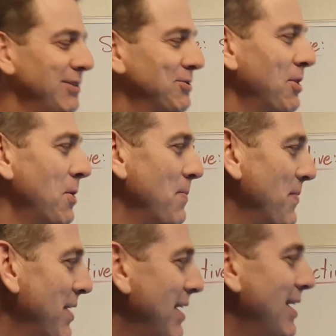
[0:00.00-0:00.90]
So
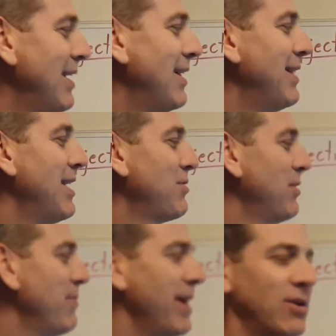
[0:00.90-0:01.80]
that's really
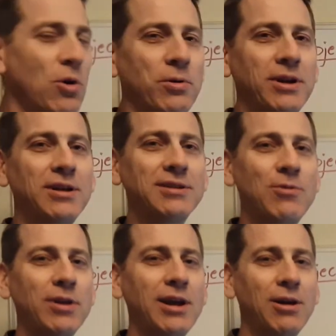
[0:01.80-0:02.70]
my goal here. Is I
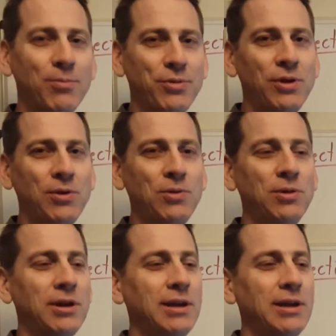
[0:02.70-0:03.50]
want to help you